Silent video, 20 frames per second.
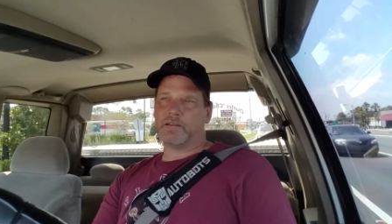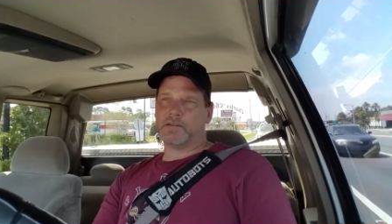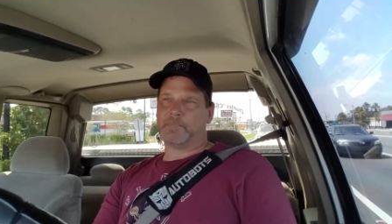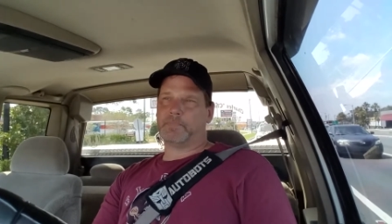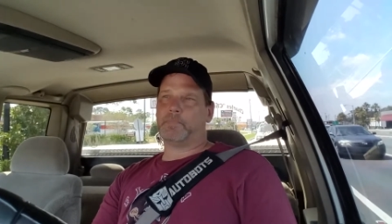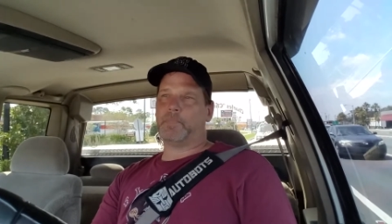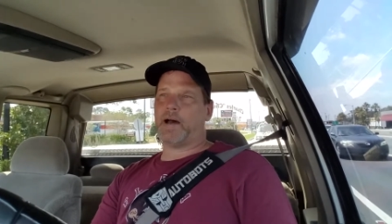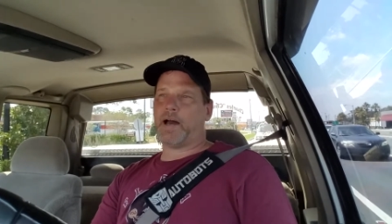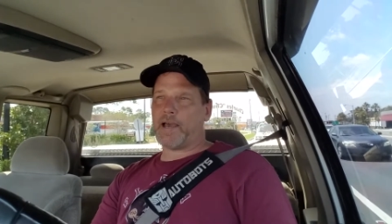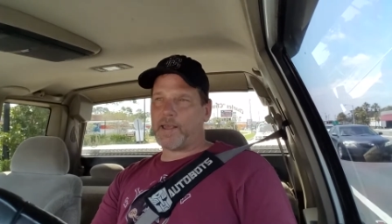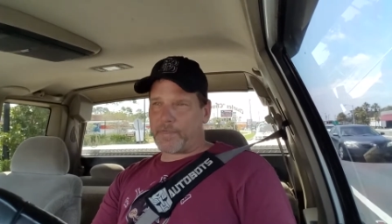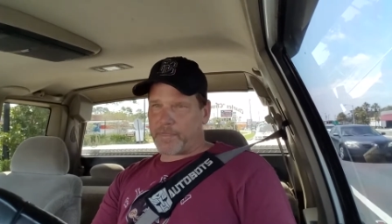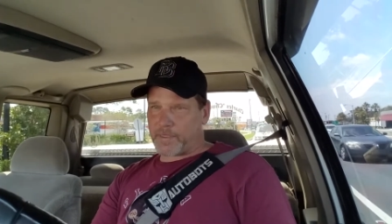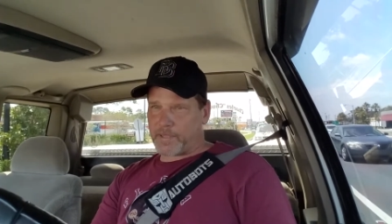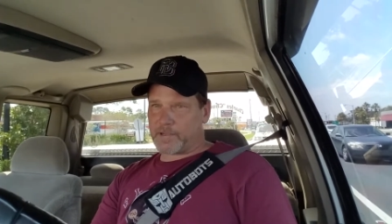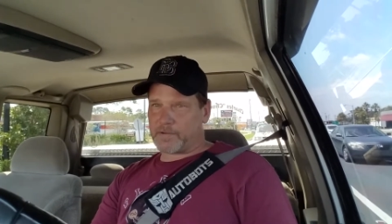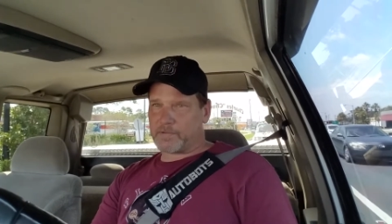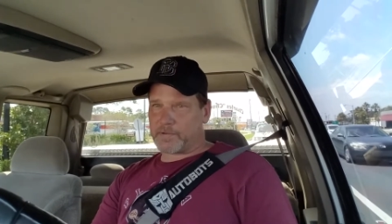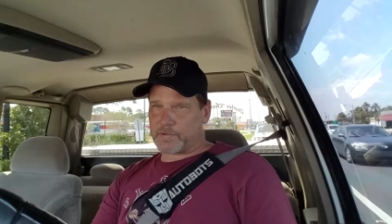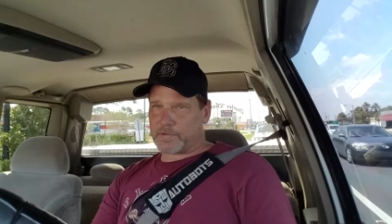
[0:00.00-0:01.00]
my
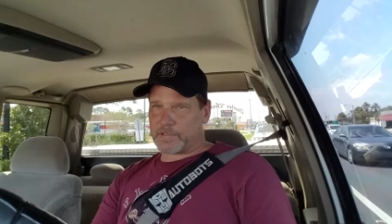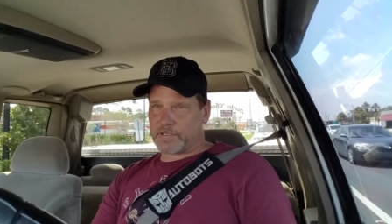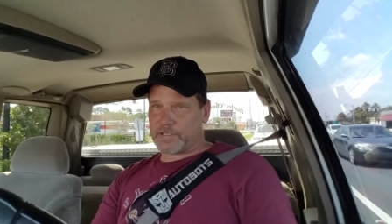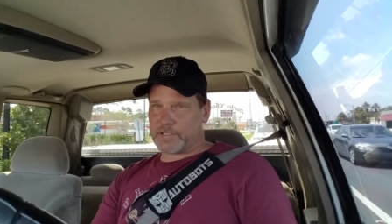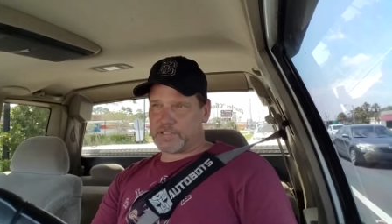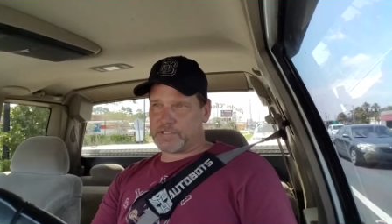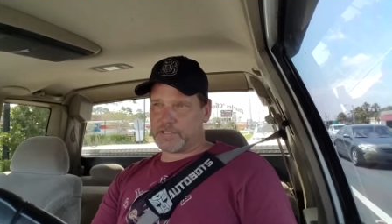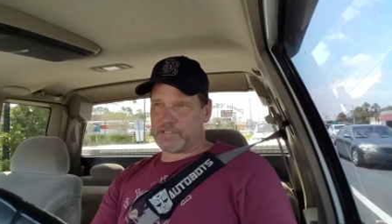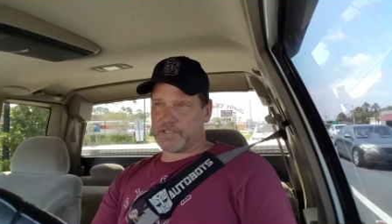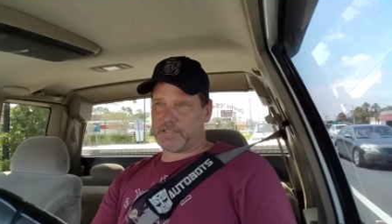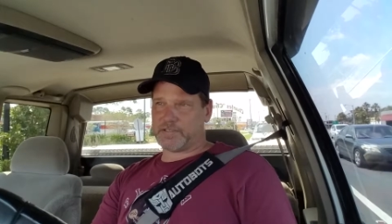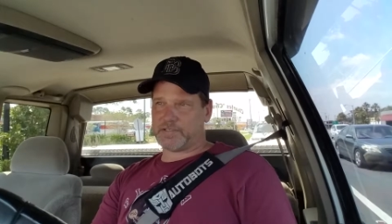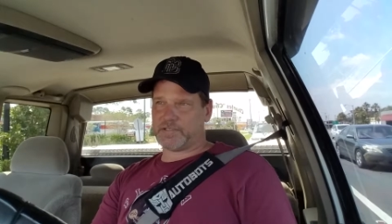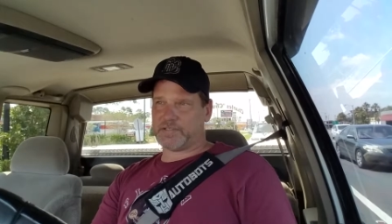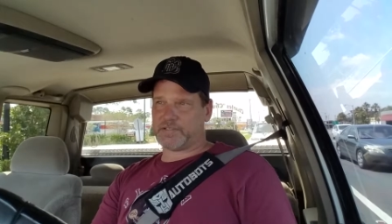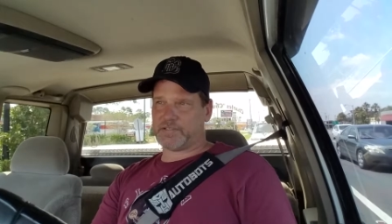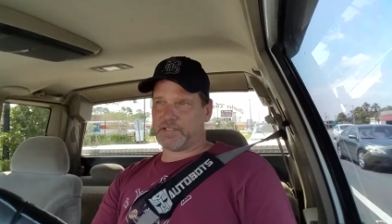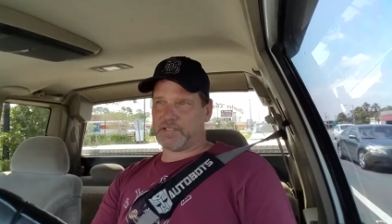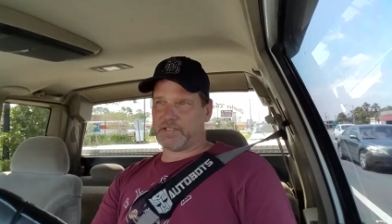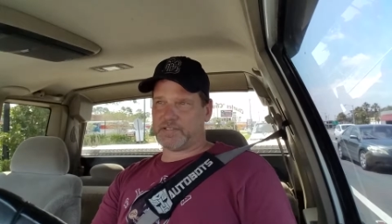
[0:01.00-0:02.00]
thing with religion
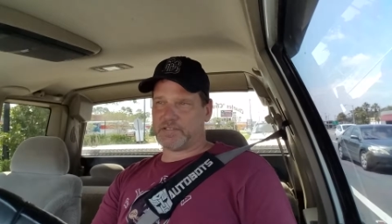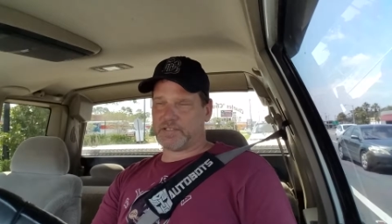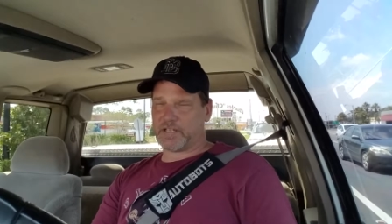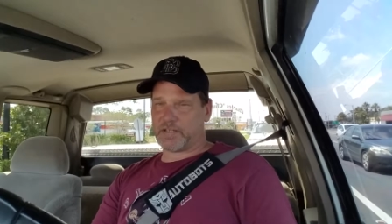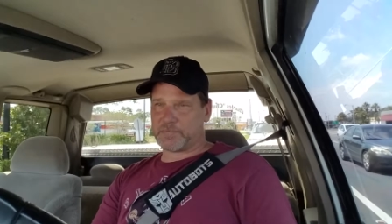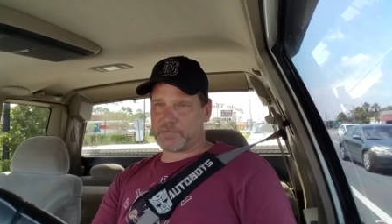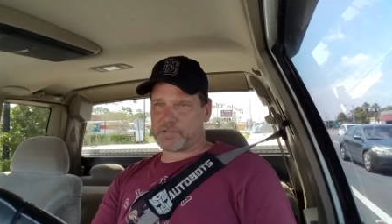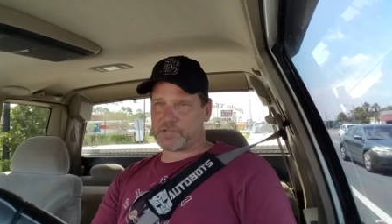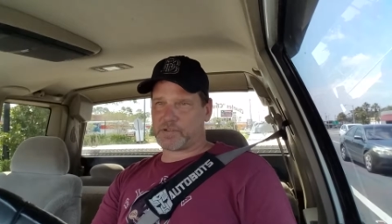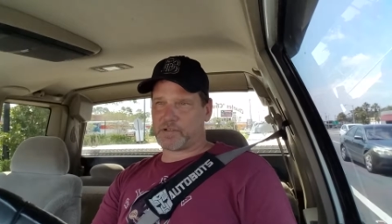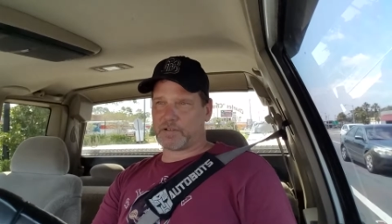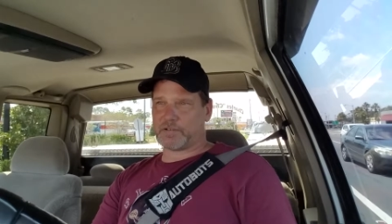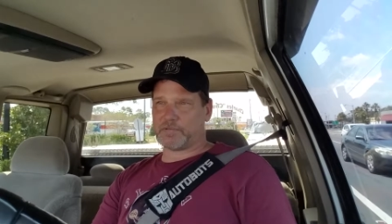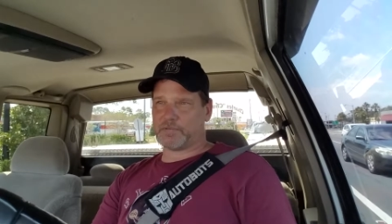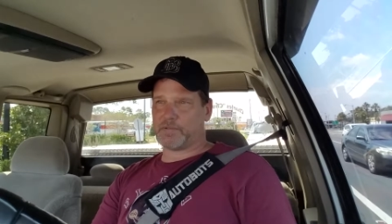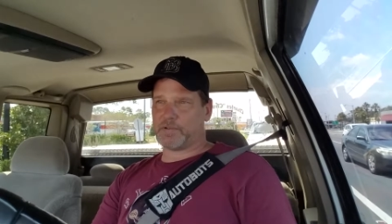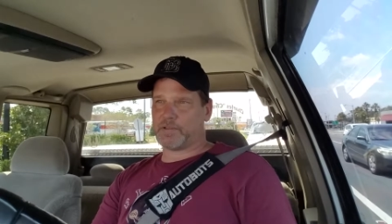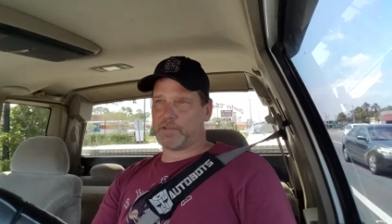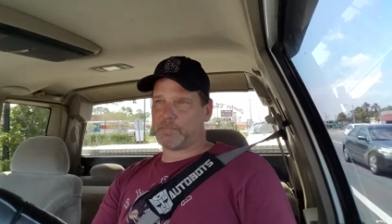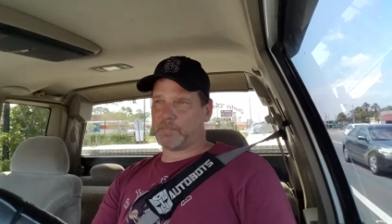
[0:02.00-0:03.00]
is this, and I'm
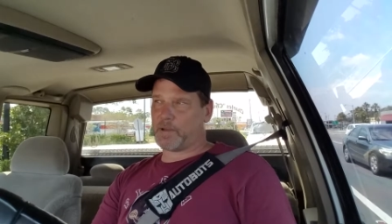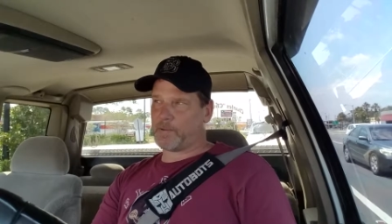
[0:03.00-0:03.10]
struggling with it.